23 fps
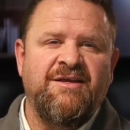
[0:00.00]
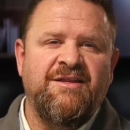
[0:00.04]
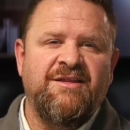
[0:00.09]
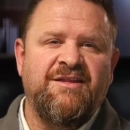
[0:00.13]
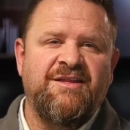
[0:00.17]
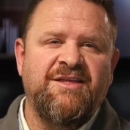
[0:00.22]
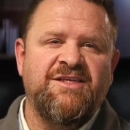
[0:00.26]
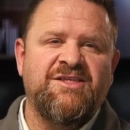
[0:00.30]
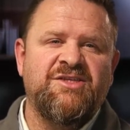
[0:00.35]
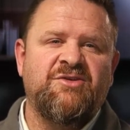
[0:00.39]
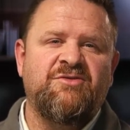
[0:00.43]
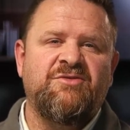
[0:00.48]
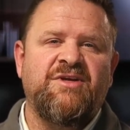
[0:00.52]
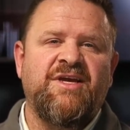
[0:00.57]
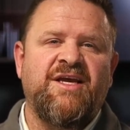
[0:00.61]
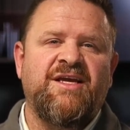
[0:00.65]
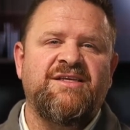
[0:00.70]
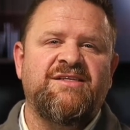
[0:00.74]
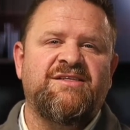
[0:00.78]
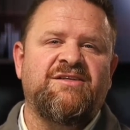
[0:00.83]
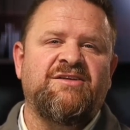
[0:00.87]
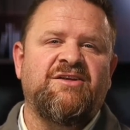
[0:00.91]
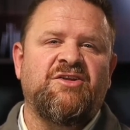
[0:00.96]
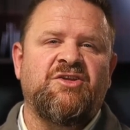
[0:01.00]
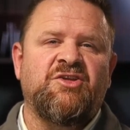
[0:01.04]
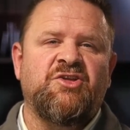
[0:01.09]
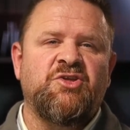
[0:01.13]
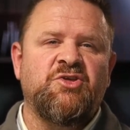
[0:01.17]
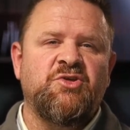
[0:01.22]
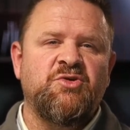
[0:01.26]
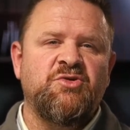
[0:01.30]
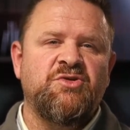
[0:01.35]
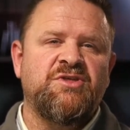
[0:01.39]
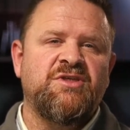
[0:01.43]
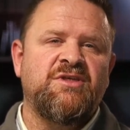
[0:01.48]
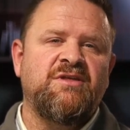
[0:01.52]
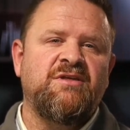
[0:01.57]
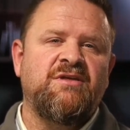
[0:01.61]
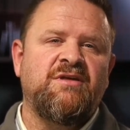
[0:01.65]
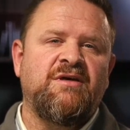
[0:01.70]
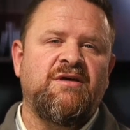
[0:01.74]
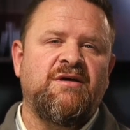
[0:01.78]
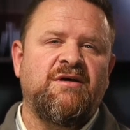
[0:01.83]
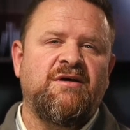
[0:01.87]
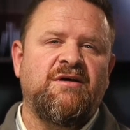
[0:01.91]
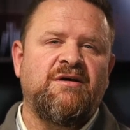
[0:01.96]
this creates an illusion
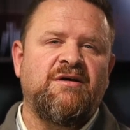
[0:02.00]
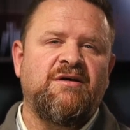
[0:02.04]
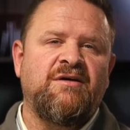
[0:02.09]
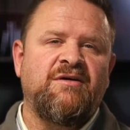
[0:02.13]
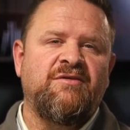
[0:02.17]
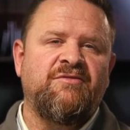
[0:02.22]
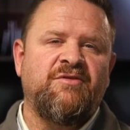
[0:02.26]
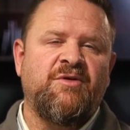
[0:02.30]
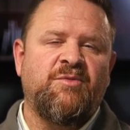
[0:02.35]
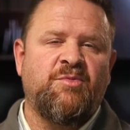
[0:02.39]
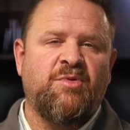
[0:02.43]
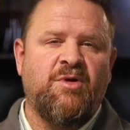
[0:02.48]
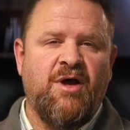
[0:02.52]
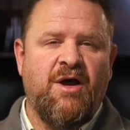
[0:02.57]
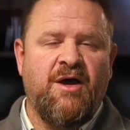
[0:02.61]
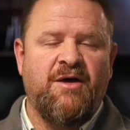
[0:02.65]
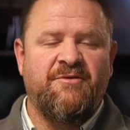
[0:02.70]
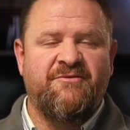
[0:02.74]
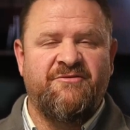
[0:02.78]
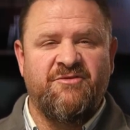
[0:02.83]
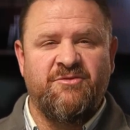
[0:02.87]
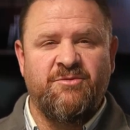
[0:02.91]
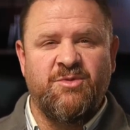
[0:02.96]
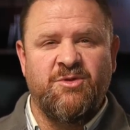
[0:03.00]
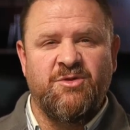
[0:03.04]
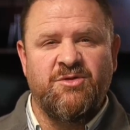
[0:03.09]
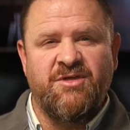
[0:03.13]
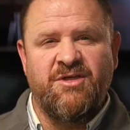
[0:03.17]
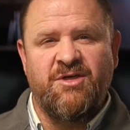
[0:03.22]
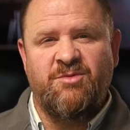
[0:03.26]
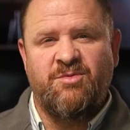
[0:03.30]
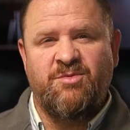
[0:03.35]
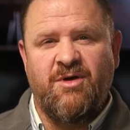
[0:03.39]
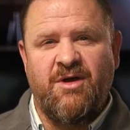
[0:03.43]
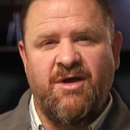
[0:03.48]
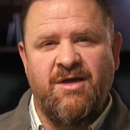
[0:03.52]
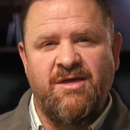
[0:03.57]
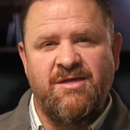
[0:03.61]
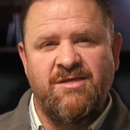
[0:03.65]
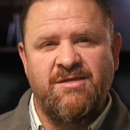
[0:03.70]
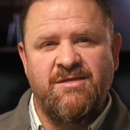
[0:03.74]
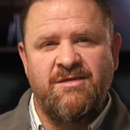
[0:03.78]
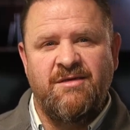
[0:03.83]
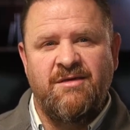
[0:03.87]
of a profitable enterprise